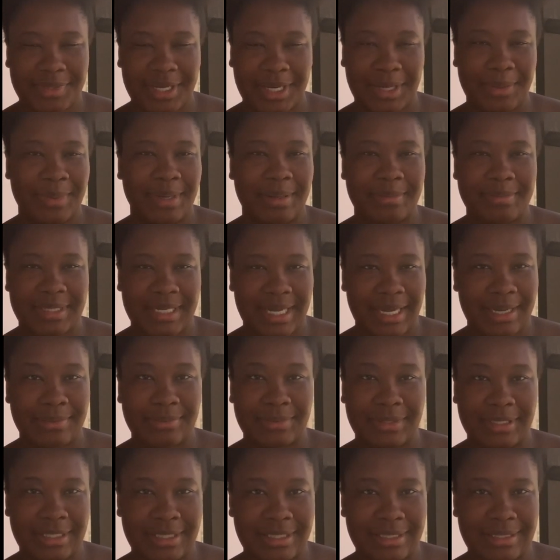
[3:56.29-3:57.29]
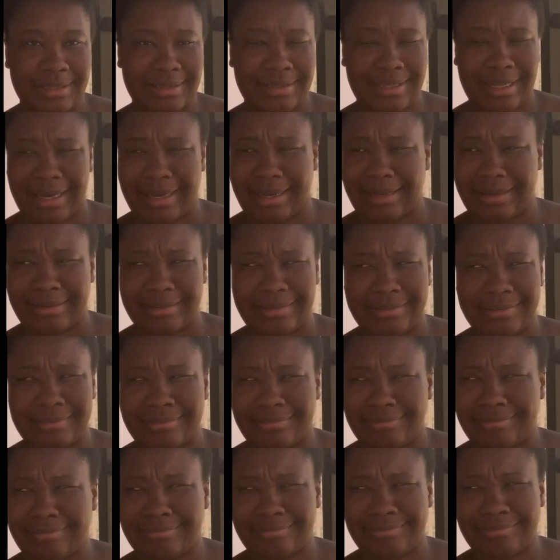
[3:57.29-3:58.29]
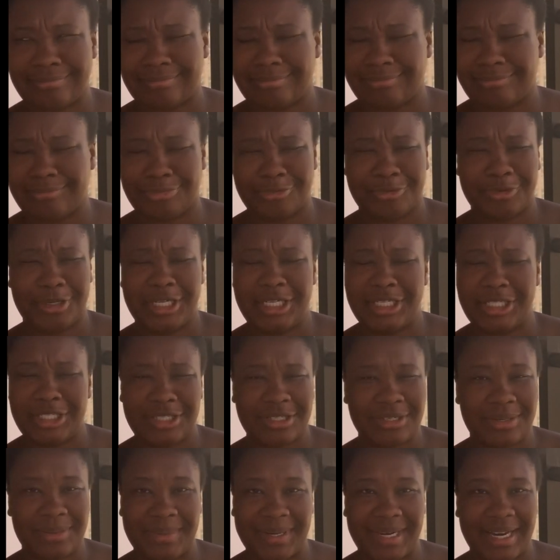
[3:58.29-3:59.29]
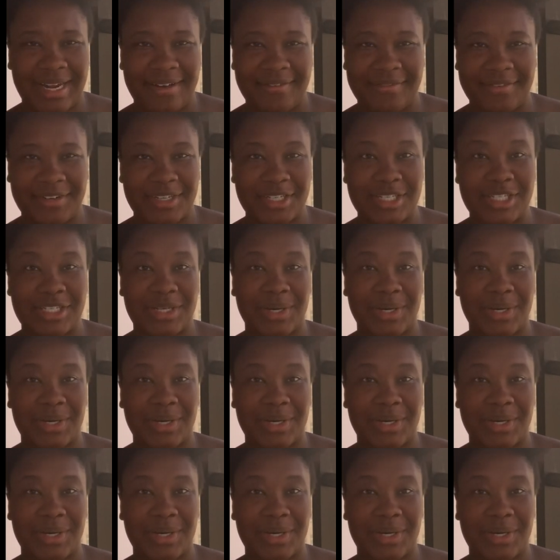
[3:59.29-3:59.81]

their website was like breached or whatever?